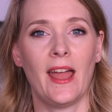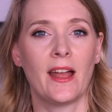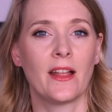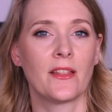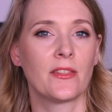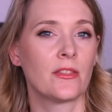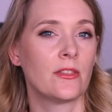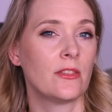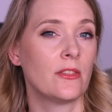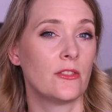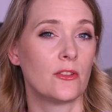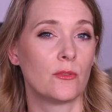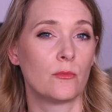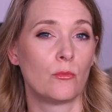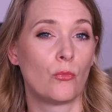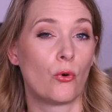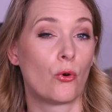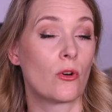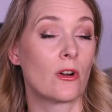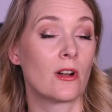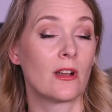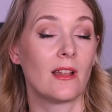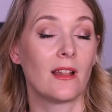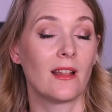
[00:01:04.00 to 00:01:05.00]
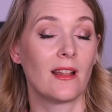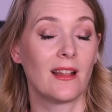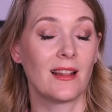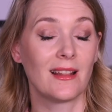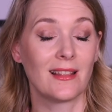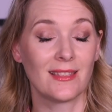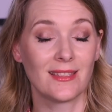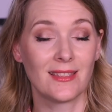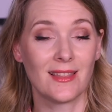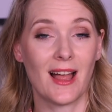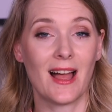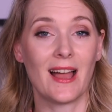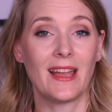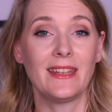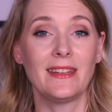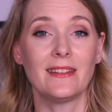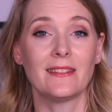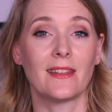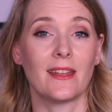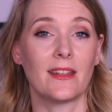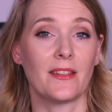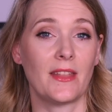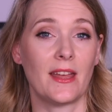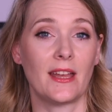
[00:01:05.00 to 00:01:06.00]
and the more
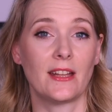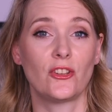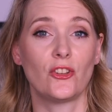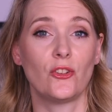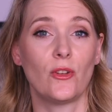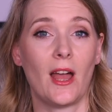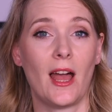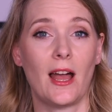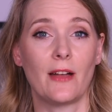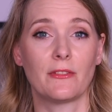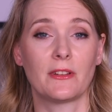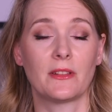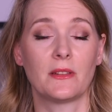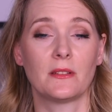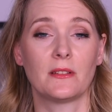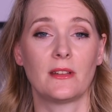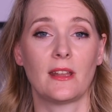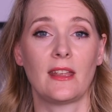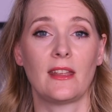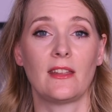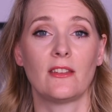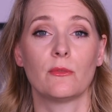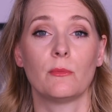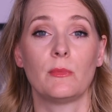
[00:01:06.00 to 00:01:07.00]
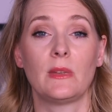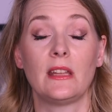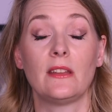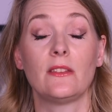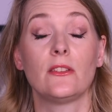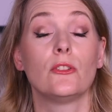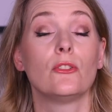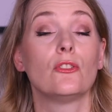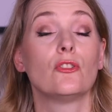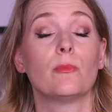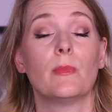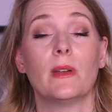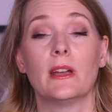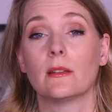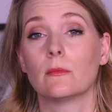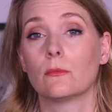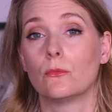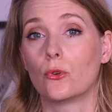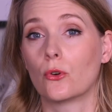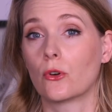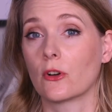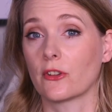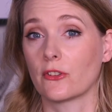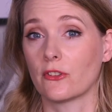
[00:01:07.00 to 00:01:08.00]
light that you have in the days means you
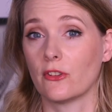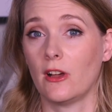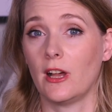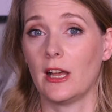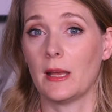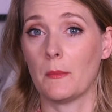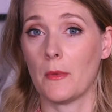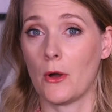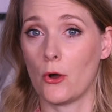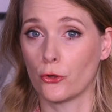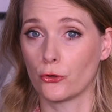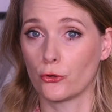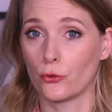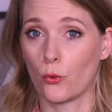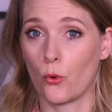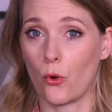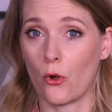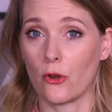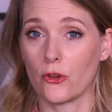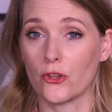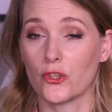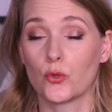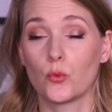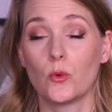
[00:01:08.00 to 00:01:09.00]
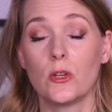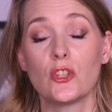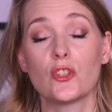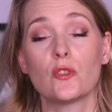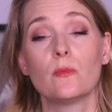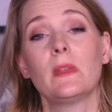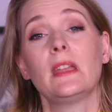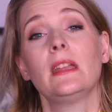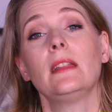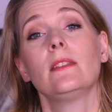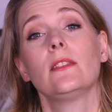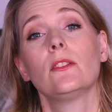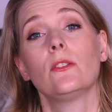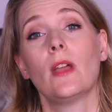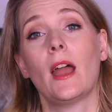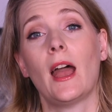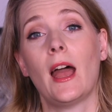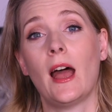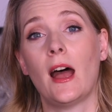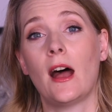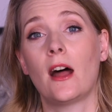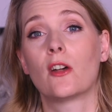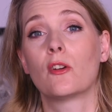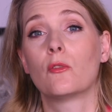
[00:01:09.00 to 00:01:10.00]
spend more time outdoors, which means you
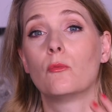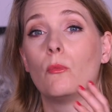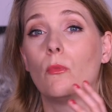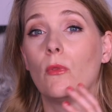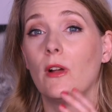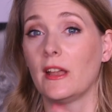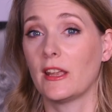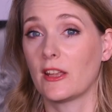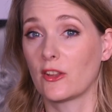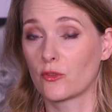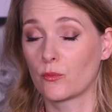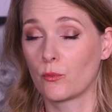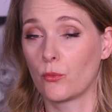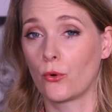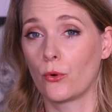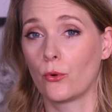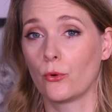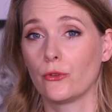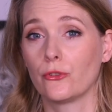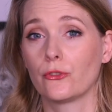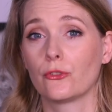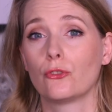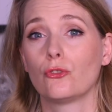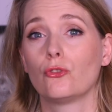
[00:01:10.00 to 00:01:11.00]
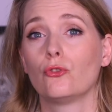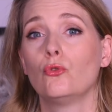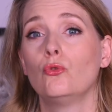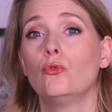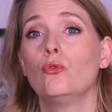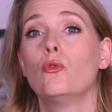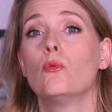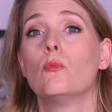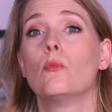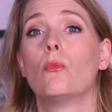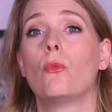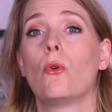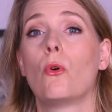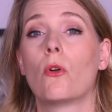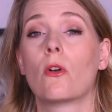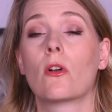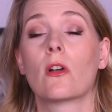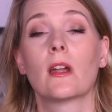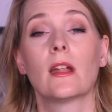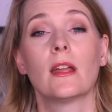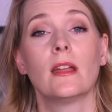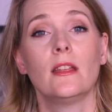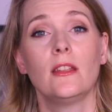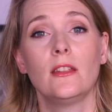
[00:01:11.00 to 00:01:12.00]
are exposed to
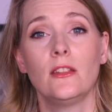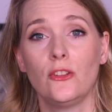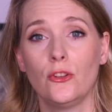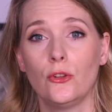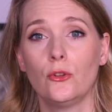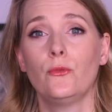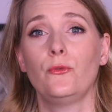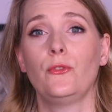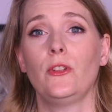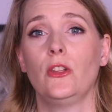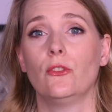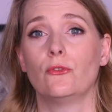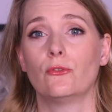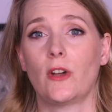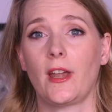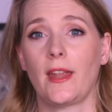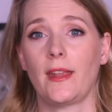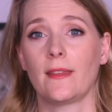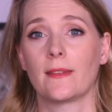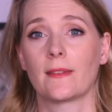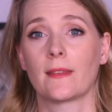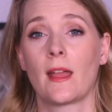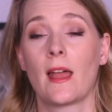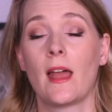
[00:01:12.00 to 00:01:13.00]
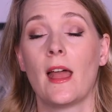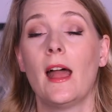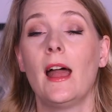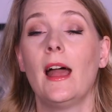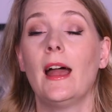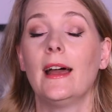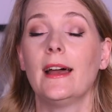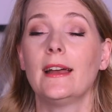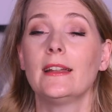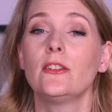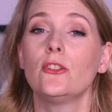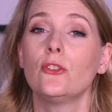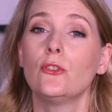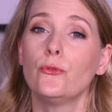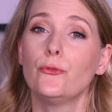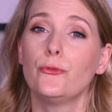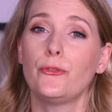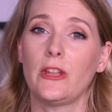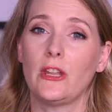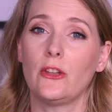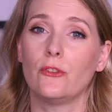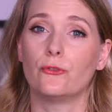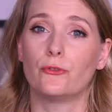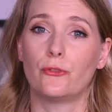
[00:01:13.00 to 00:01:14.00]
more UV rays. And
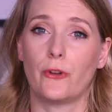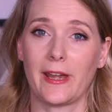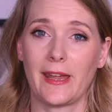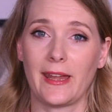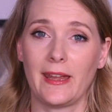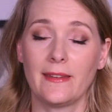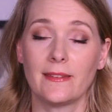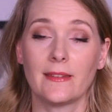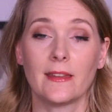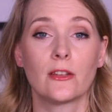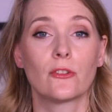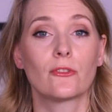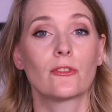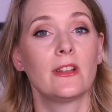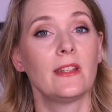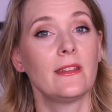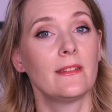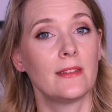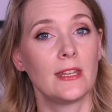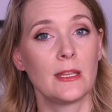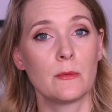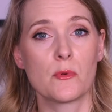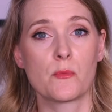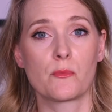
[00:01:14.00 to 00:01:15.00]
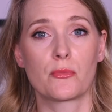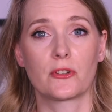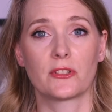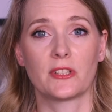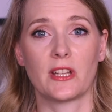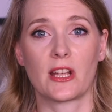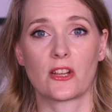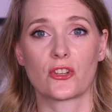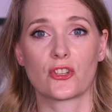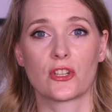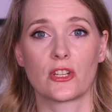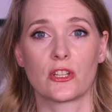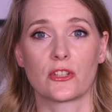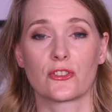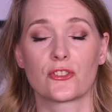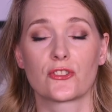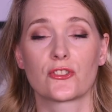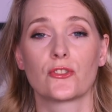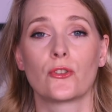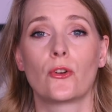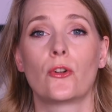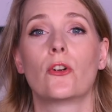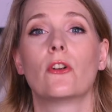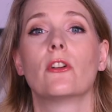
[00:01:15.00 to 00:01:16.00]
UV rays increase sebum production,
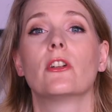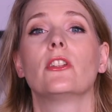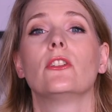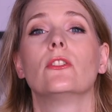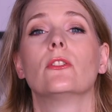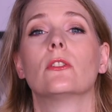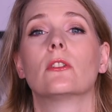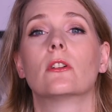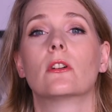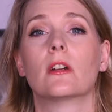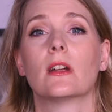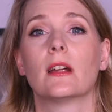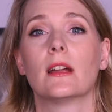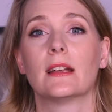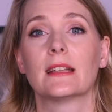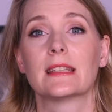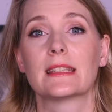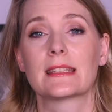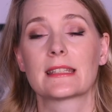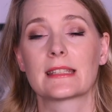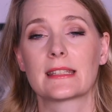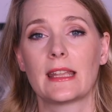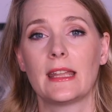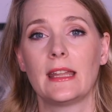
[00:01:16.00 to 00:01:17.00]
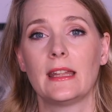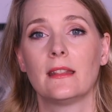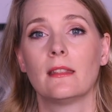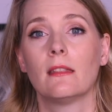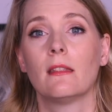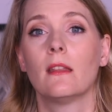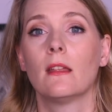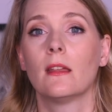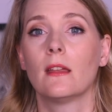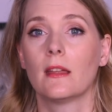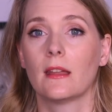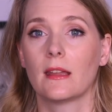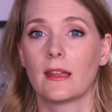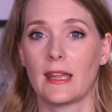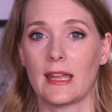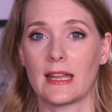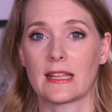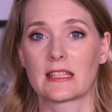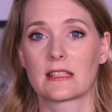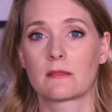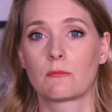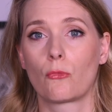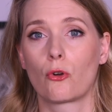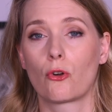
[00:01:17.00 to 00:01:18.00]
so your skin
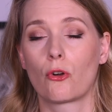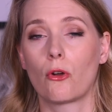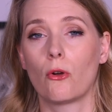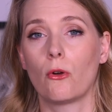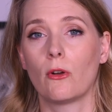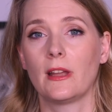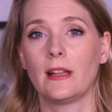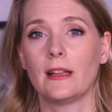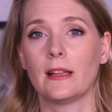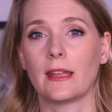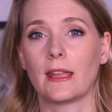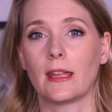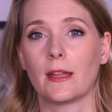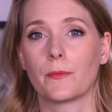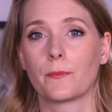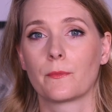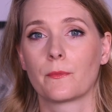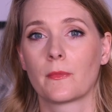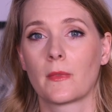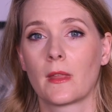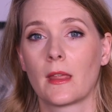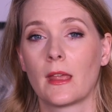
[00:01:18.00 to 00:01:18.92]
gets more oily.